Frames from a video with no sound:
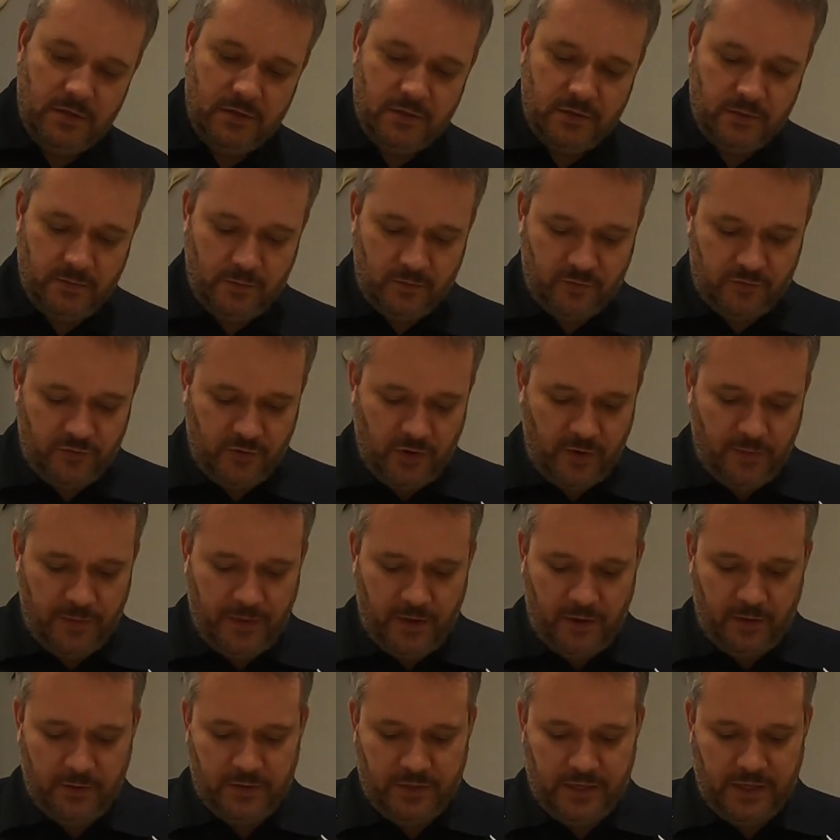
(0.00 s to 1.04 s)
So we'll drop
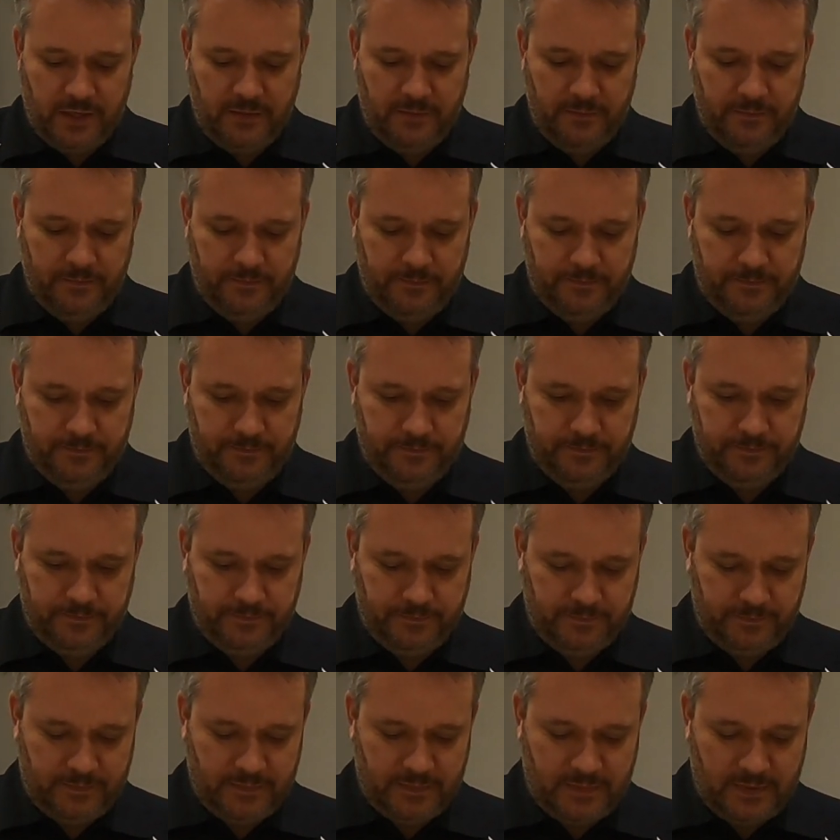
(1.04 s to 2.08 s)
those in,
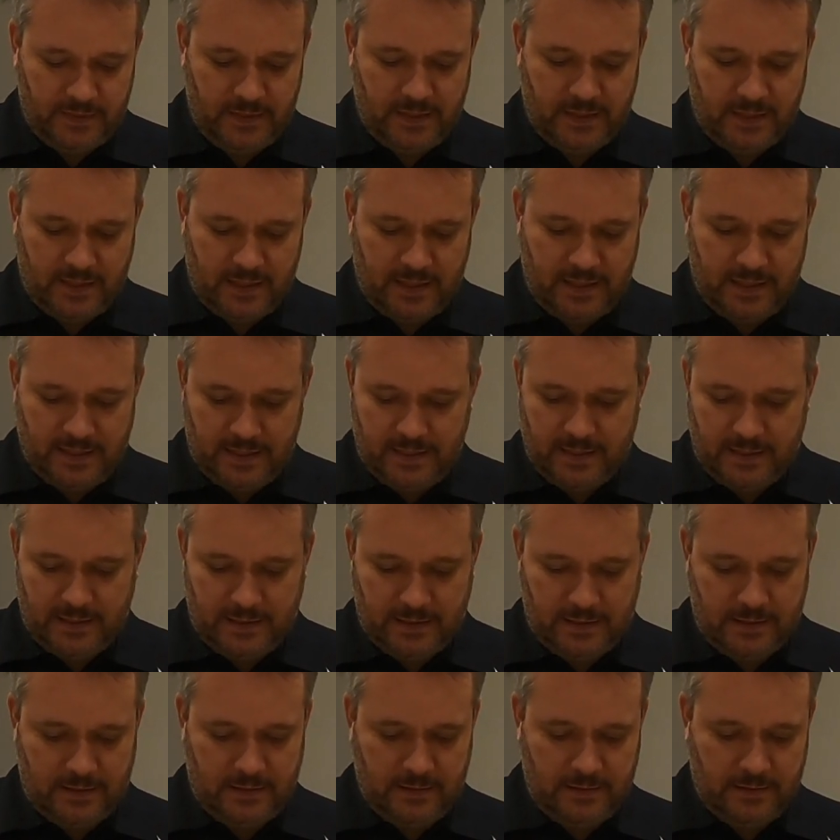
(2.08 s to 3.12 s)

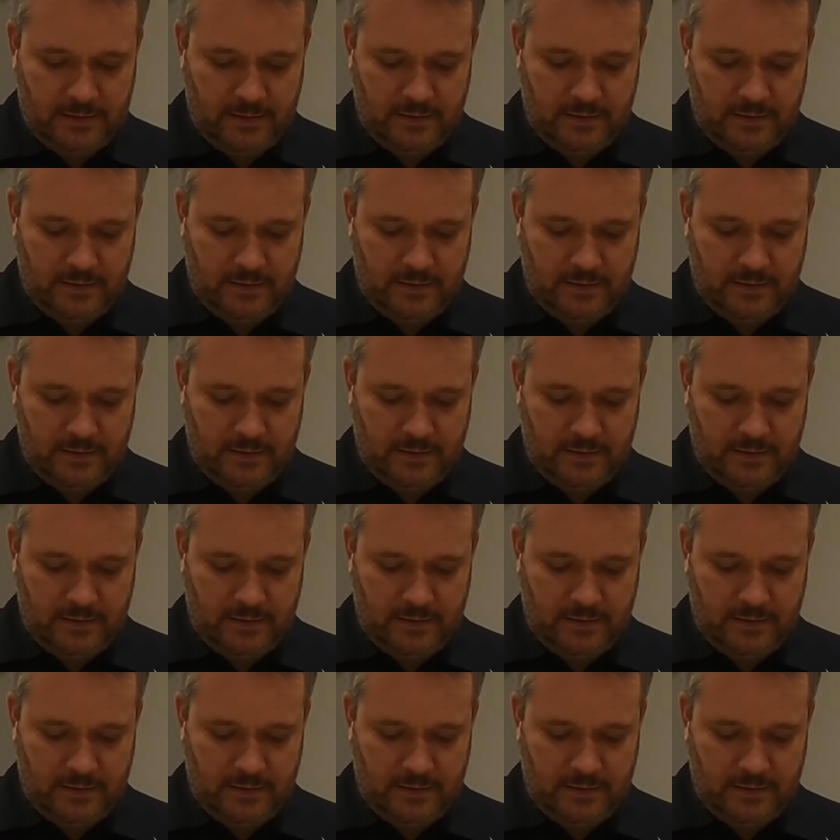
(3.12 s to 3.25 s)
and